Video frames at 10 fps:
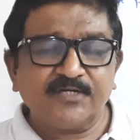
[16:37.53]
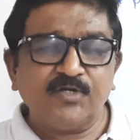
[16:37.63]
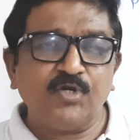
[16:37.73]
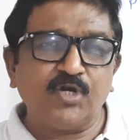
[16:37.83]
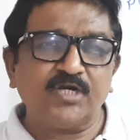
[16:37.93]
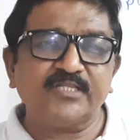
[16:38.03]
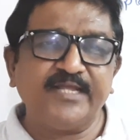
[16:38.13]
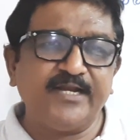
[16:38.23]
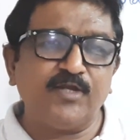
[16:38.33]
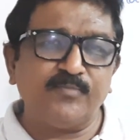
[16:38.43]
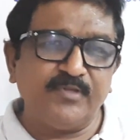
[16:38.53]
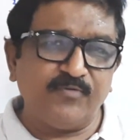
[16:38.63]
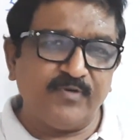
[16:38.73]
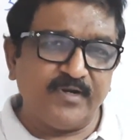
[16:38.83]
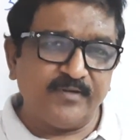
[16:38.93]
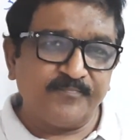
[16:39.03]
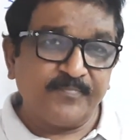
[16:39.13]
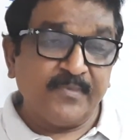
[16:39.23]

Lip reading: not the end of the world.